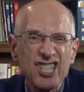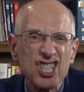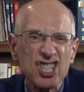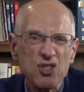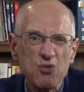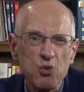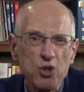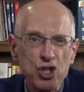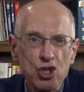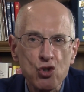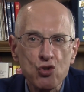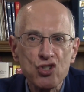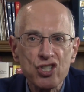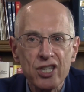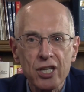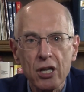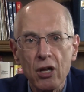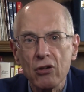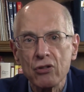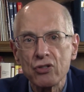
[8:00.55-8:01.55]
just reduce
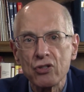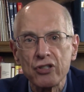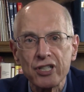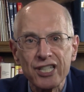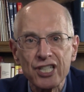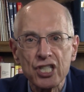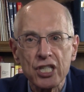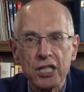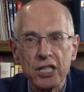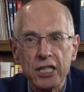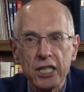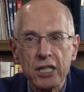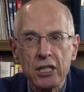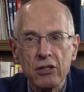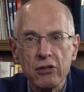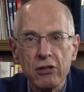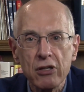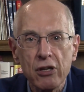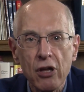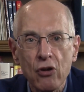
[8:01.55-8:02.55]
the dose or
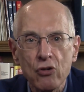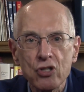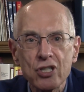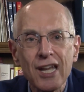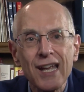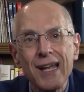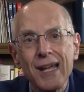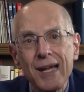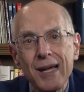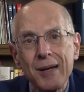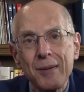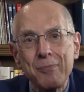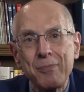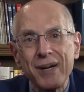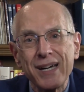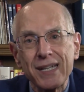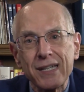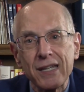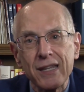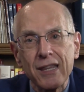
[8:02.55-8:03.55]
discontinue the dose,
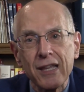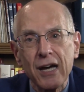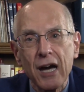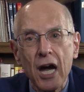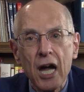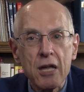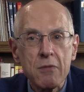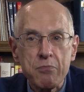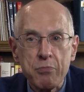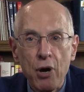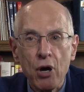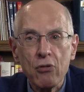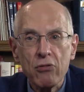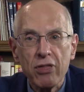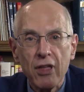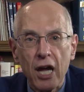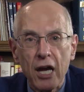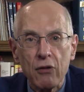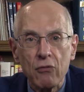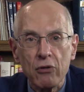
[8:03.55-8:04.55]
but the
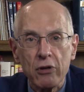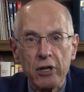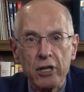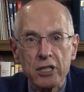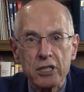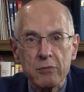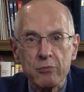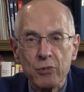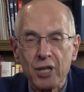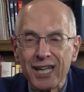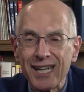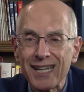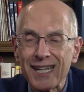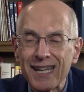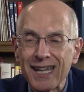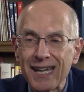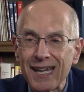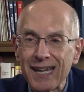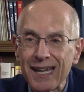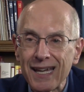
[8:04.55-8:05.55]
hypothyroidism can
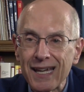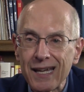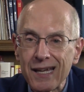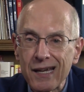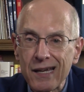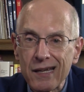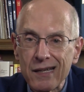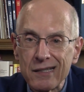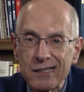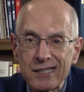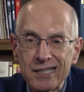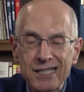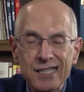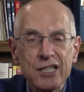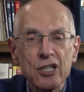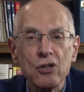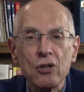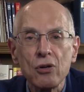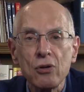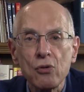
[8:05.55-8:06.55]

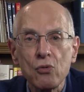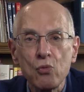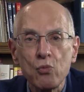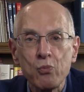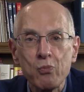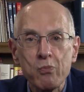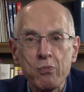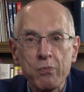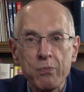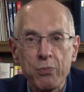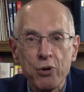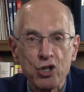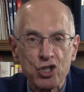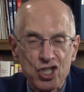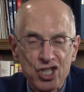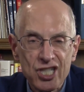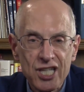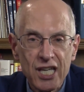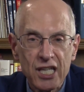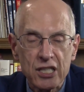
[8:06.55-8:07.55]
still
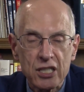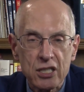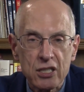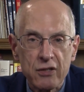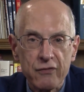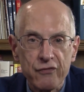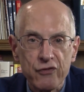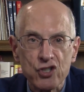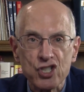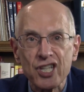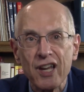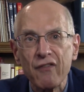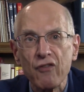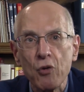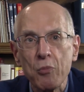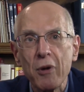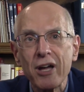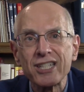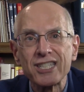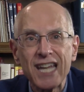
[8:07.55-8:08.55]
persist for
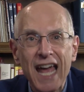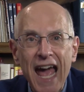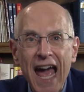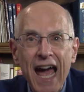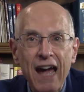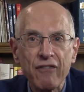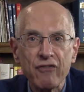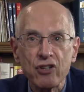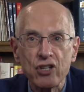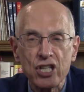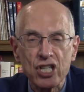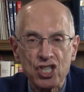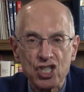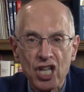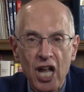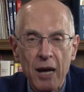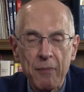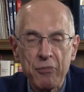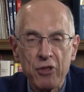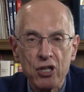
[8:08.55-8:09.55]
several months after you
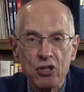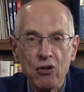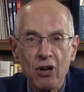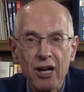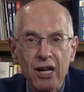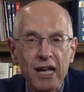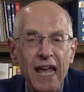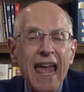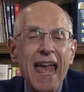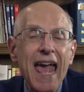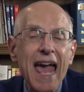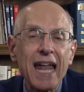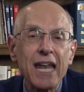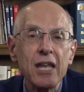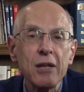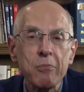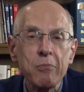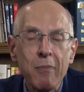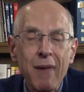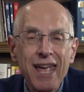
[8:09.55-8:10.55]
stop the drug, and
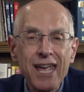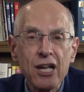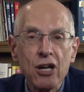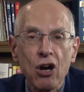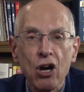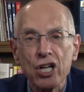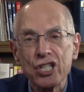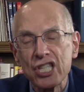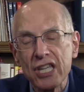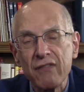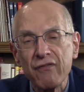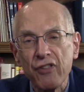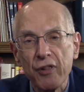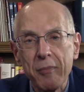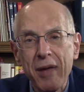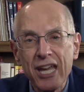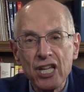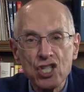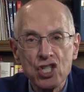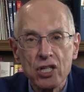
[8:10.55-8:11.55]
it may cause
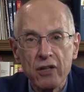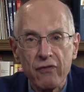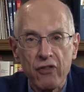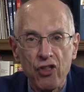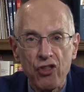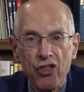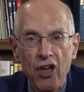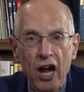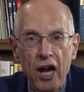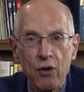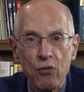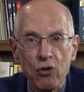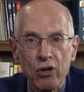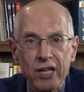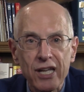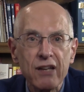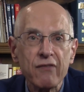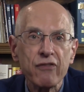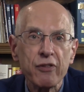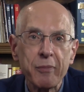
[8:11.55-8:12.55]
inflammation of the
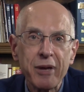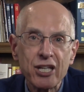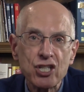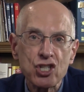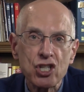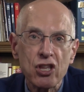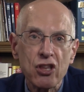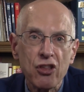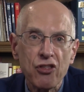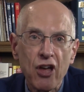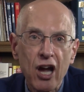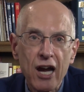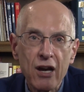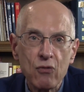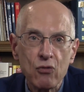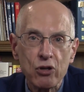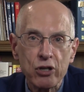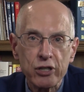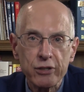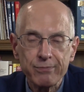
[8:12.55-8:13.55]
thyroid, inflammation of the
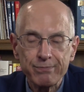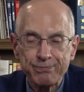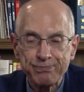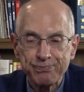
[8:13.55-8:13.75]
thyroid,